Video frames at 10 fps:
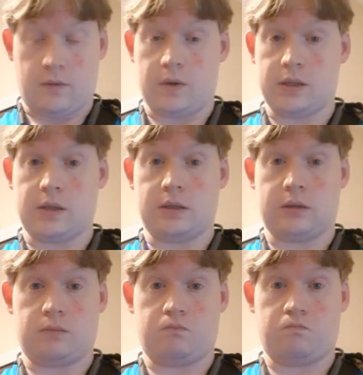this
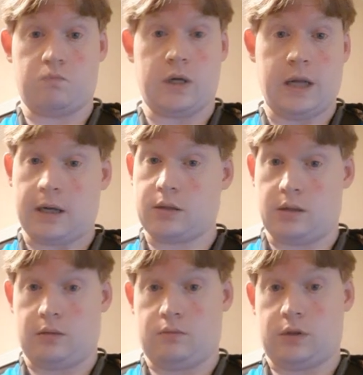is an
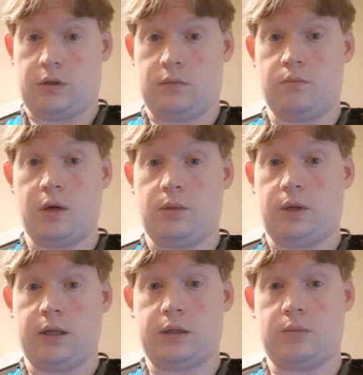excellent
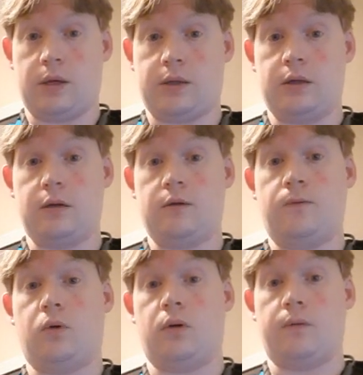minimalist method
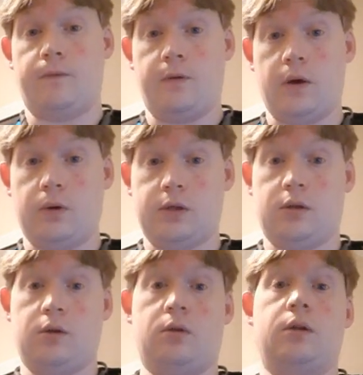for very
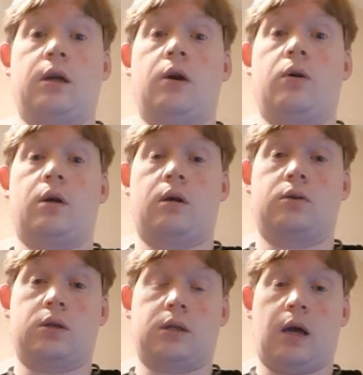securely carrying
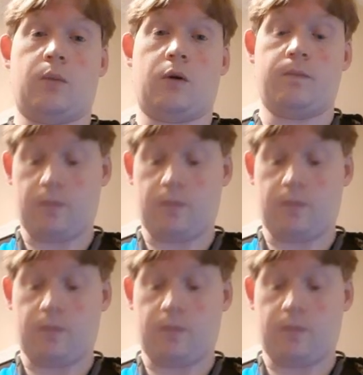just the camera.